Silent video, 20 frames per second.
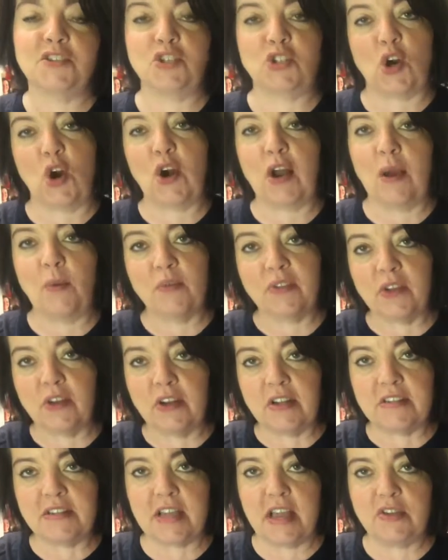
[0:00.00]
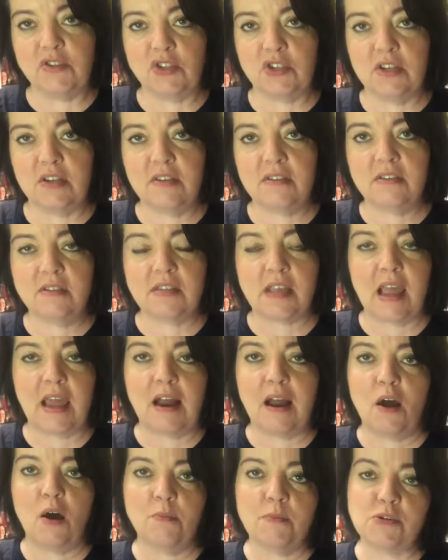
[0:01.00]
start out with good intentions,
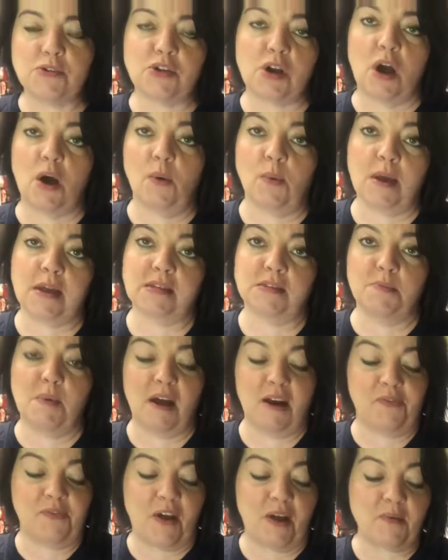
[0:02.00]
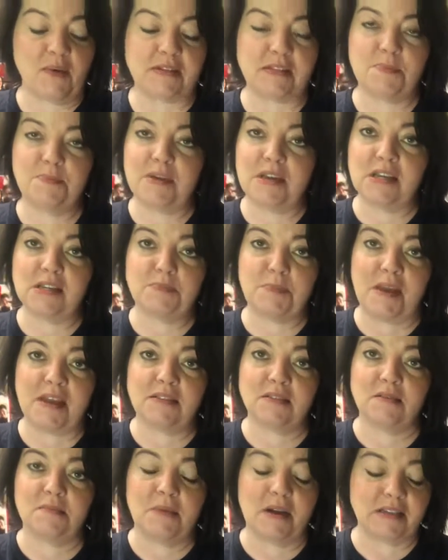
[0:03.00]
and I almost always modify recipes
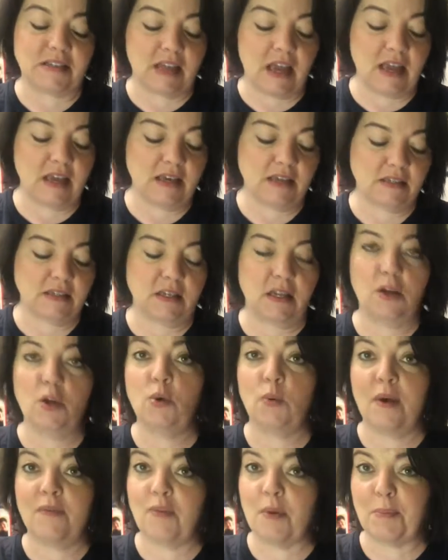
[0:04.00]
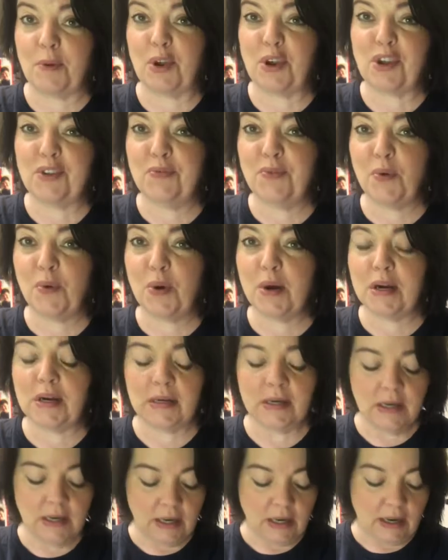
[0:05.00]
based on my taste and whoever I'm cooking
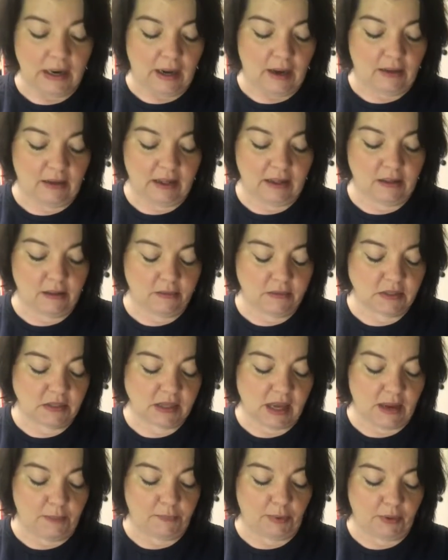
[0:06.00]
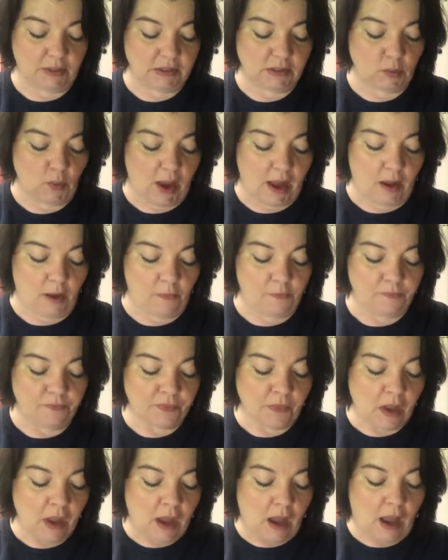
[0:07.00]
for. I'll let them sample as well.
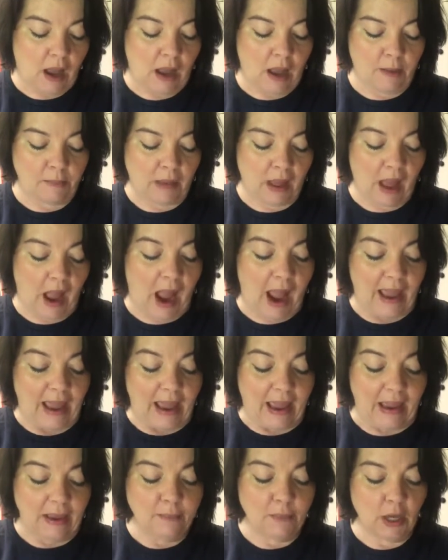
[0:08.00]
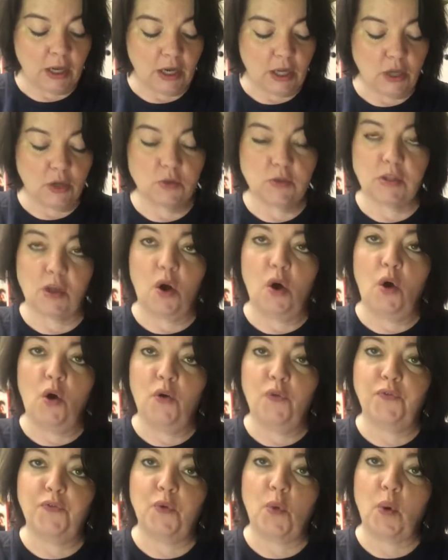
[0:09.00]
I am going to use the
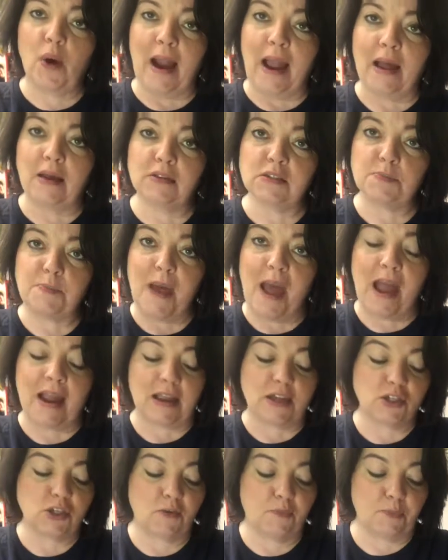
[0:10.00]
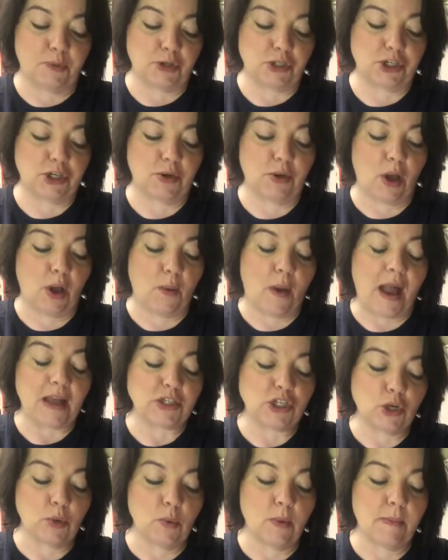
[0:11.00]
whole 4-ounce package of prosciutto.
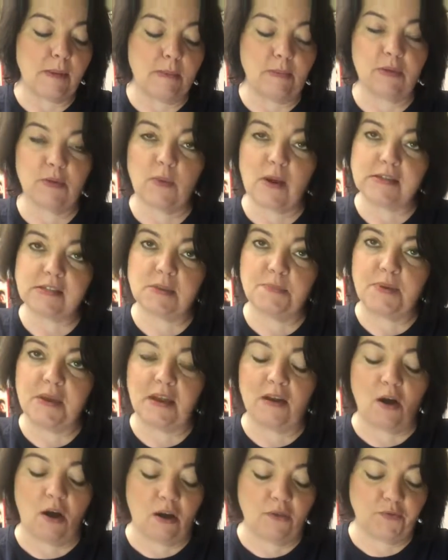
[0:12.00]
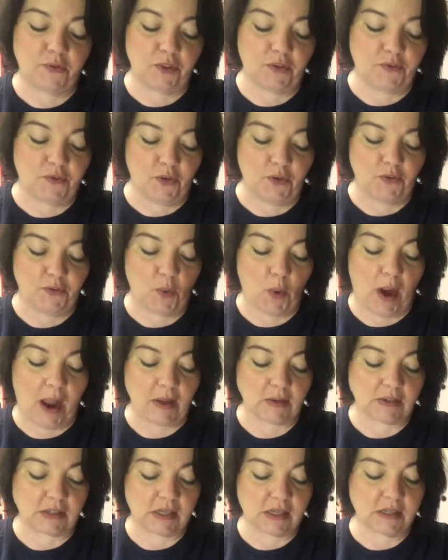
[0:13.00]
I do remember the recipe called for the full 4
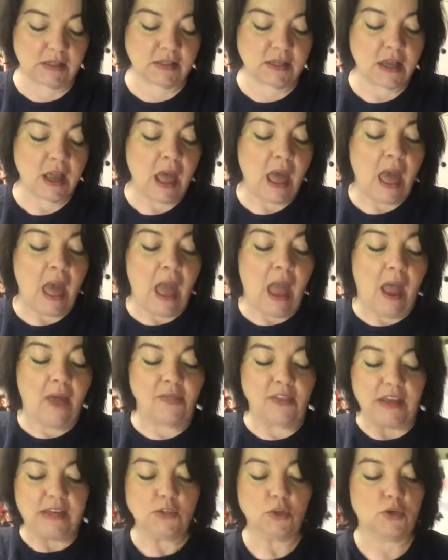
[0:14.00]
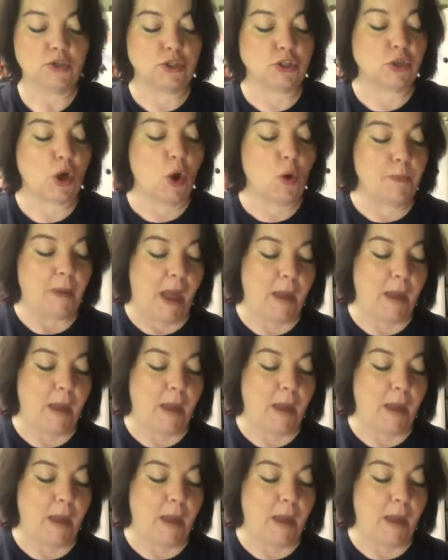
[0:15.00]
ounces. And these are so